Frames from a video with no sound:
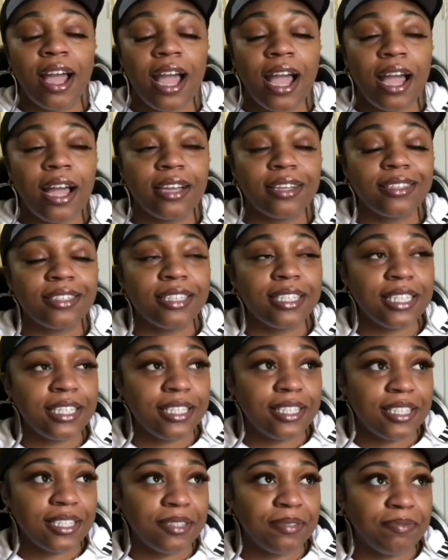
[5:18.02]

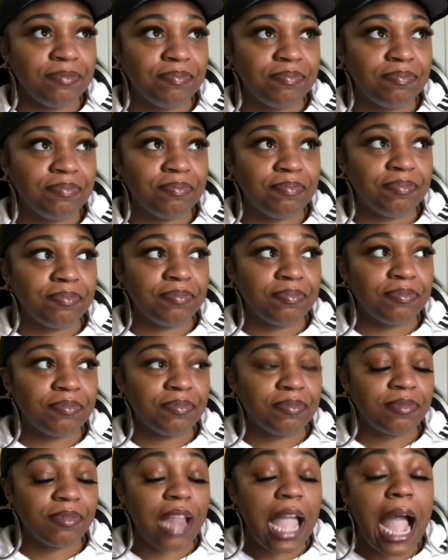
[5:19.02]
listen,
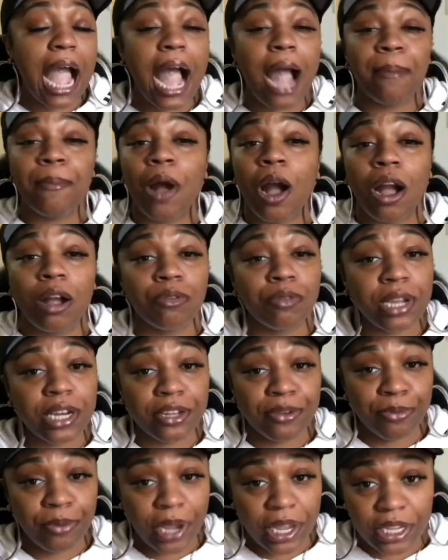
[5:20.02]
I'm already
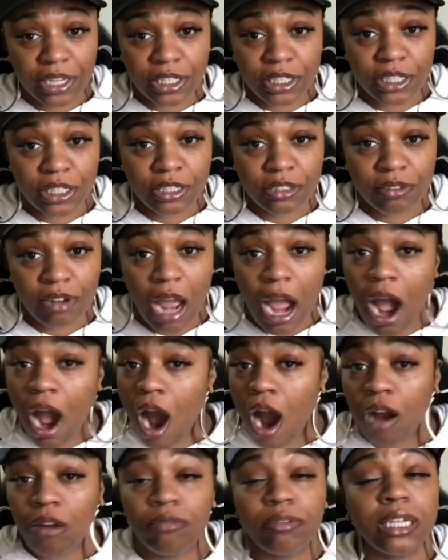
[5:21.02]
regular. I
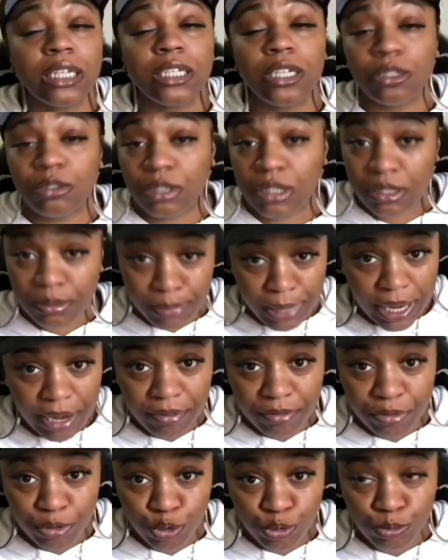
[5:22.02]
already go to the
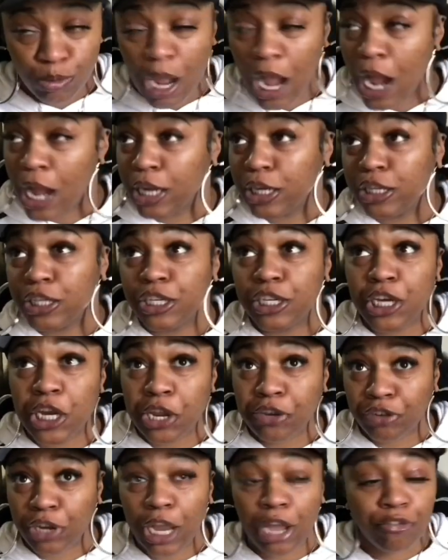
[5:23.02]
bathroom. I never
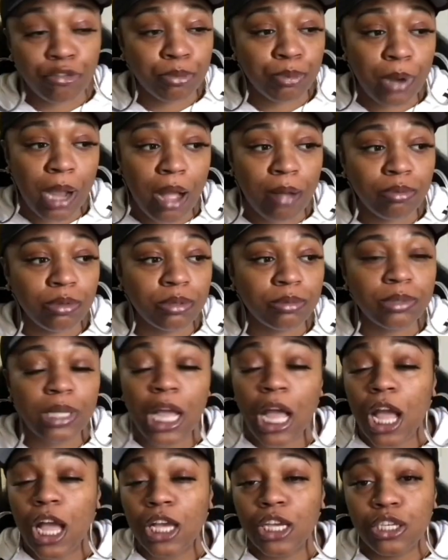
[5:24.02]
have a problem
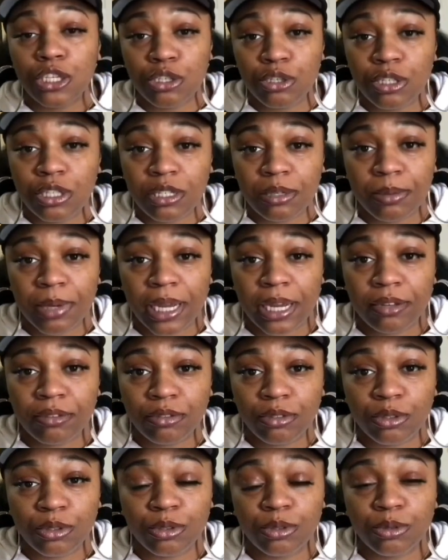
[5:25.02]
using the
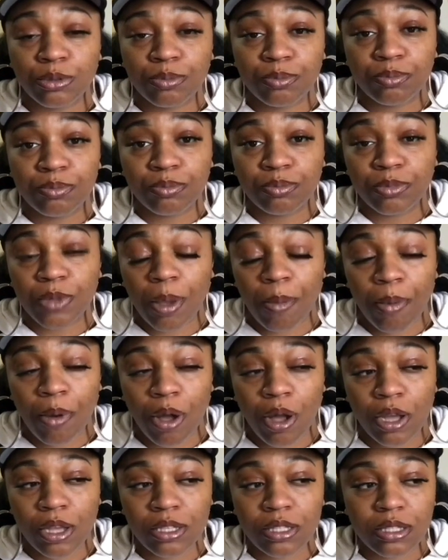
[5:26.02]
bathroom.
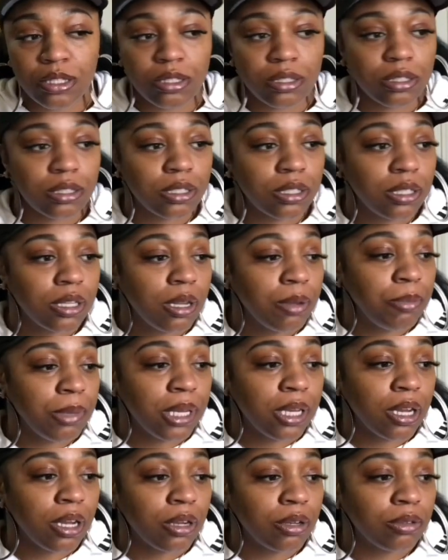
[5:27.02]
Pause.
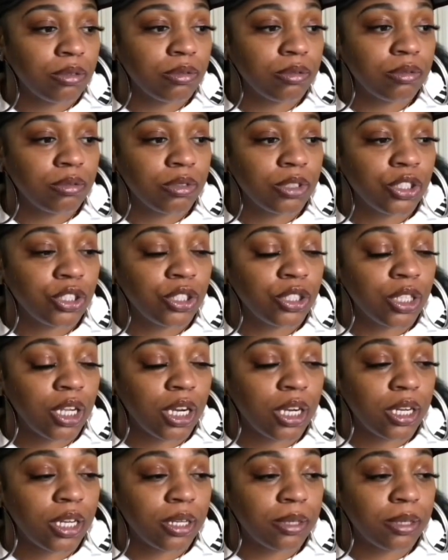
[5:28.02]
Miko, shut up.